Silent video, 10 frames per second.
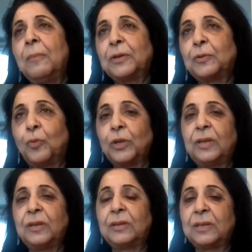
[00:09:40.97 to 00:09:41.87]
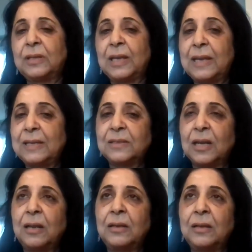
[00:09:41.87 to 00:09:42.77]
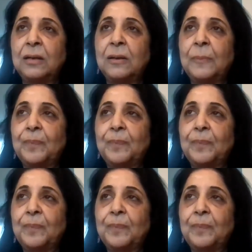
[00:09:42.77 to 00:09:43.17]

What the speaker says: But what did the entire